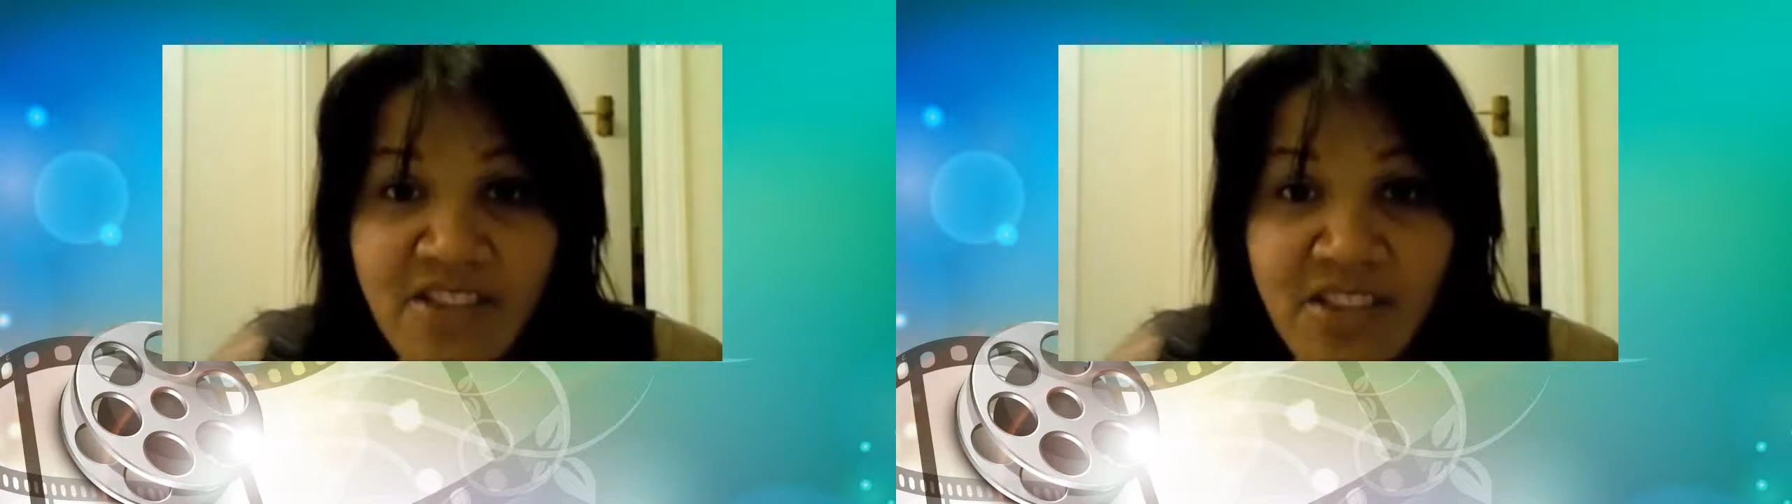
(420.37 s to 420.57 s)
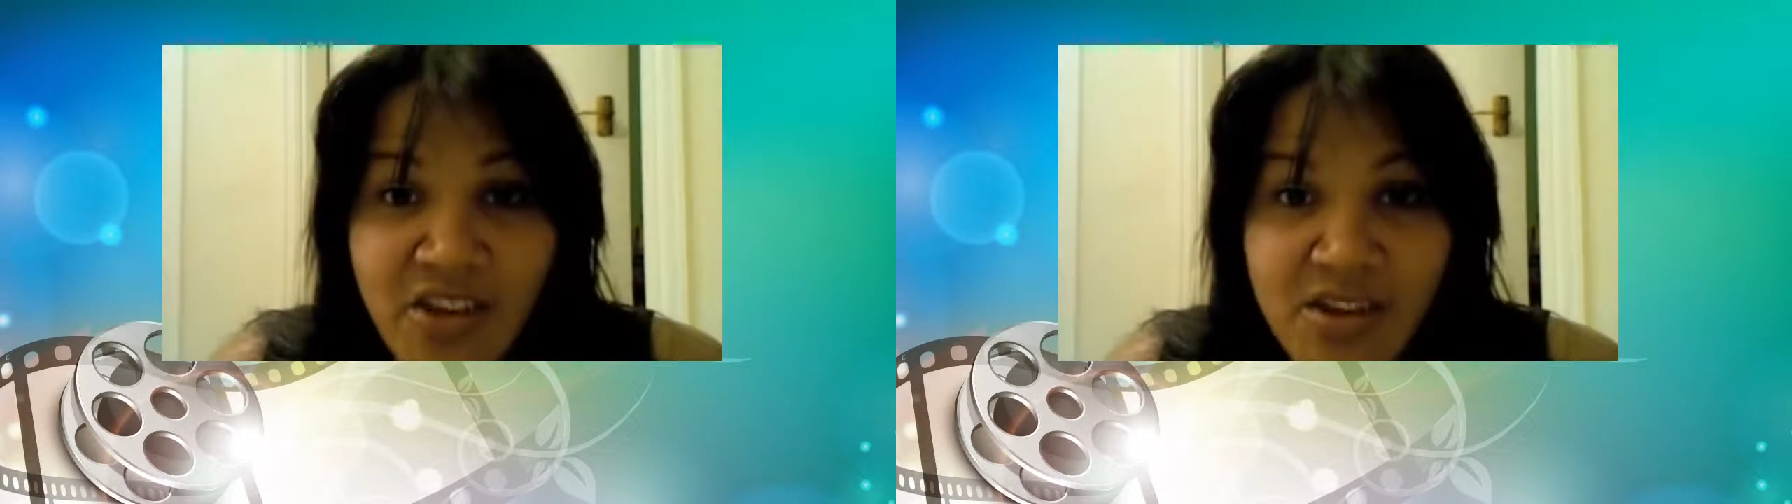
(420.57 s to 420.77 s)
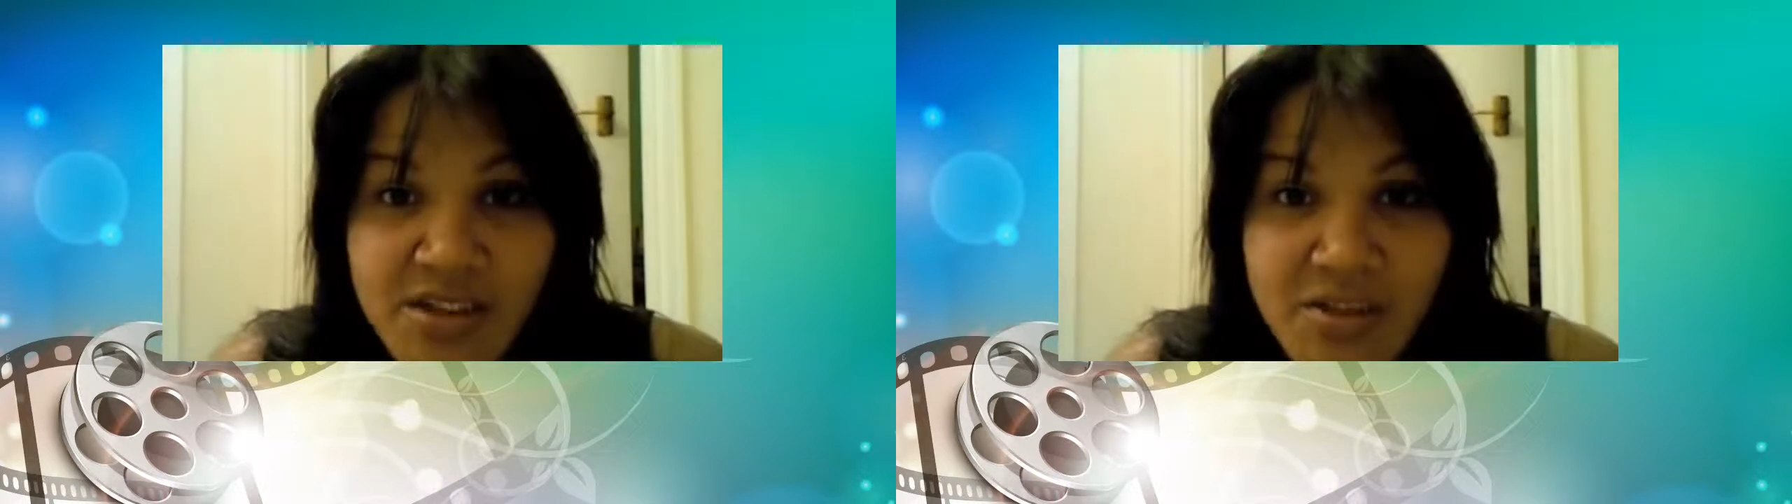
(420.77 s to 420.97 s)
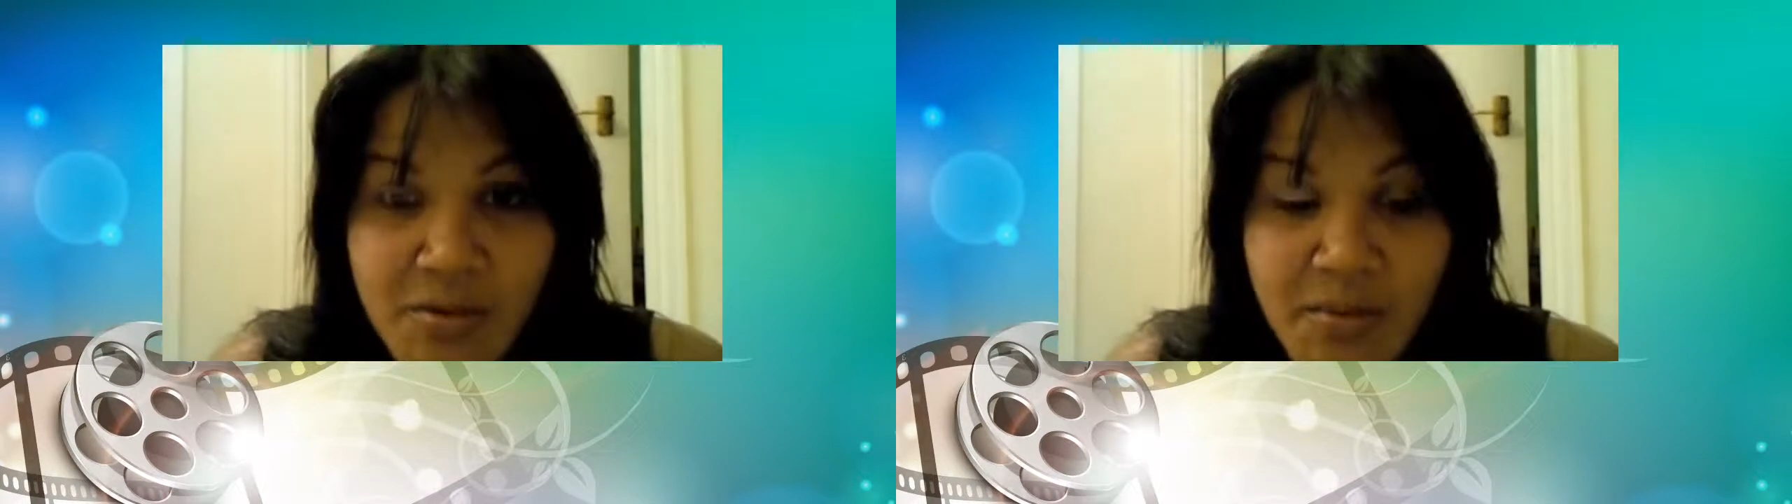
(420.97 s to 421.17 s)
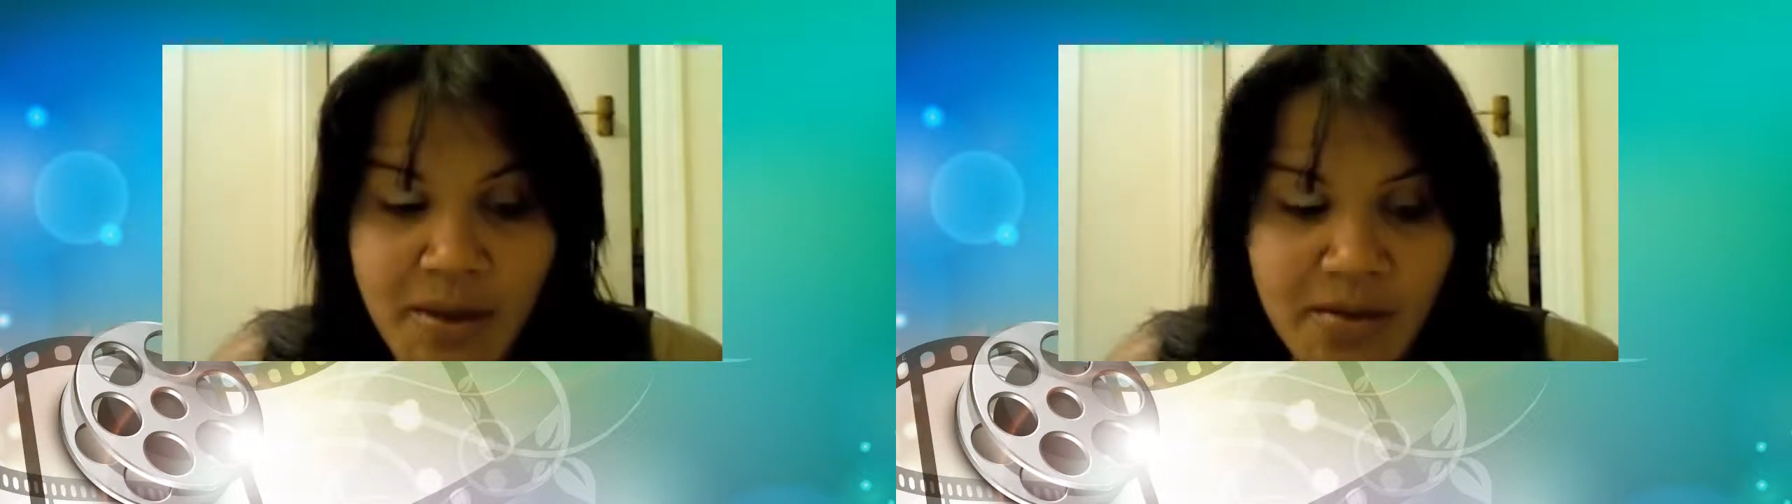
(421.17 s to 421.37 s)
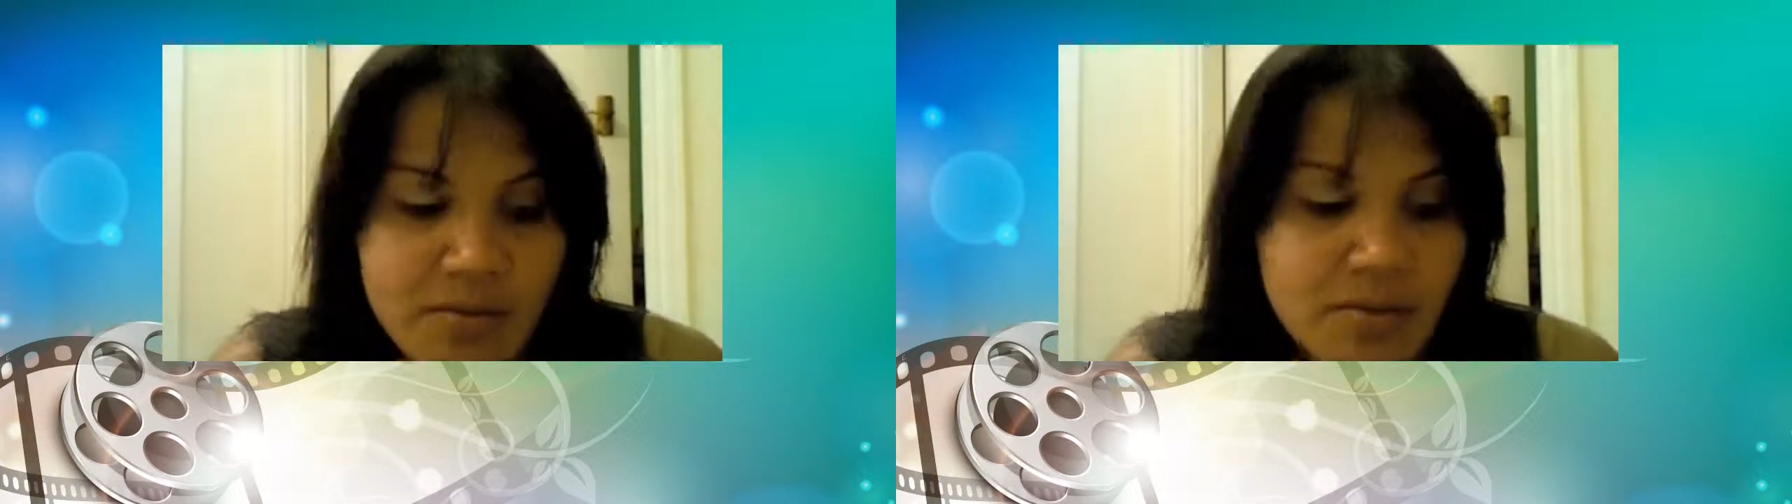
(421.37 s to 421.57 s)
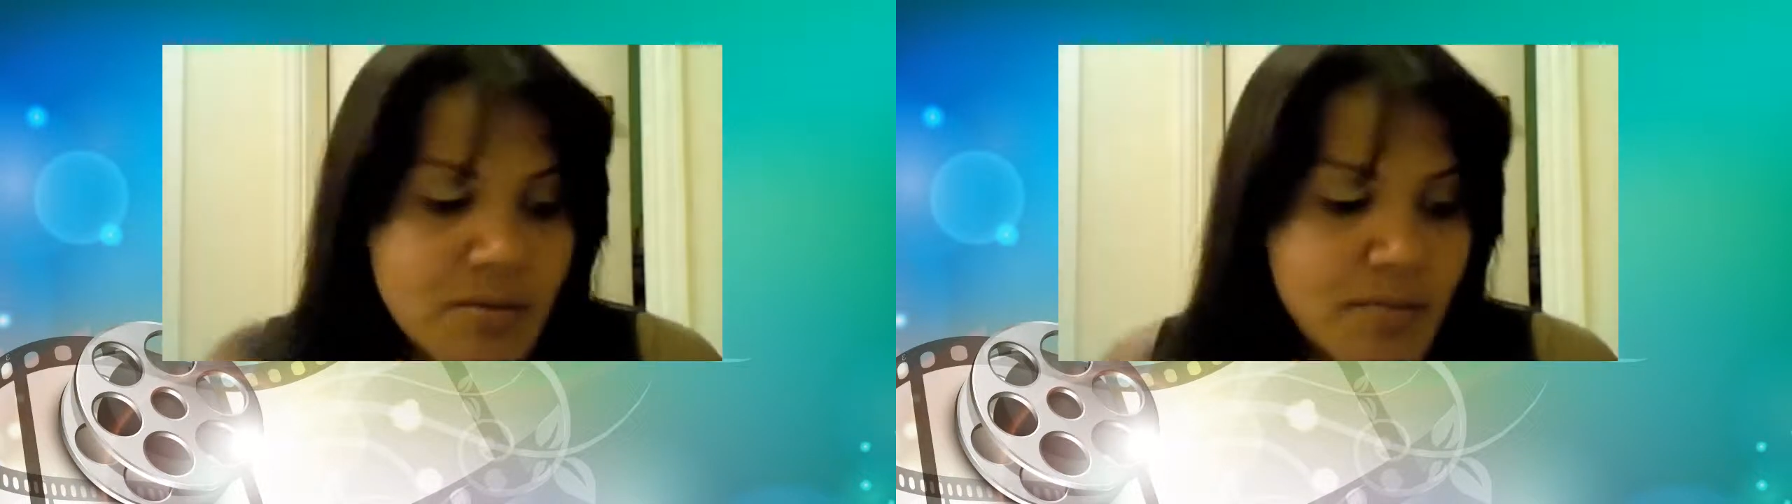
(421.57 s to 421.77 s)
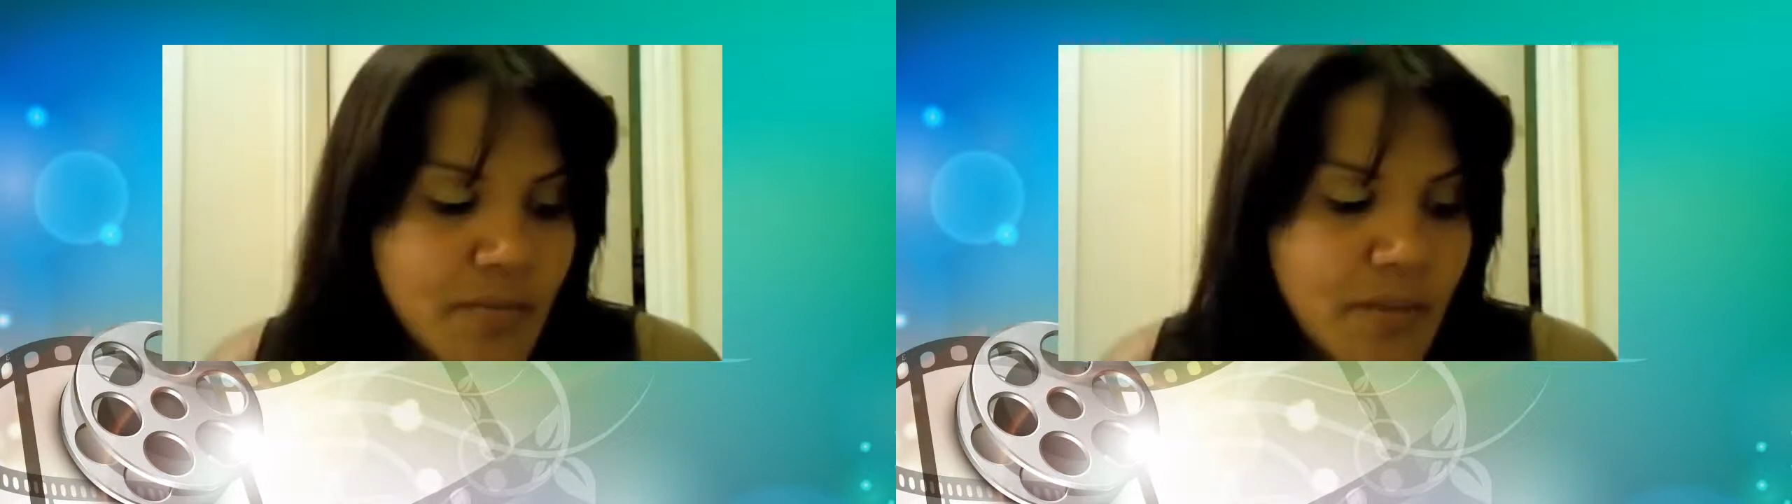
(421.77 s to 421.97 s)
£32.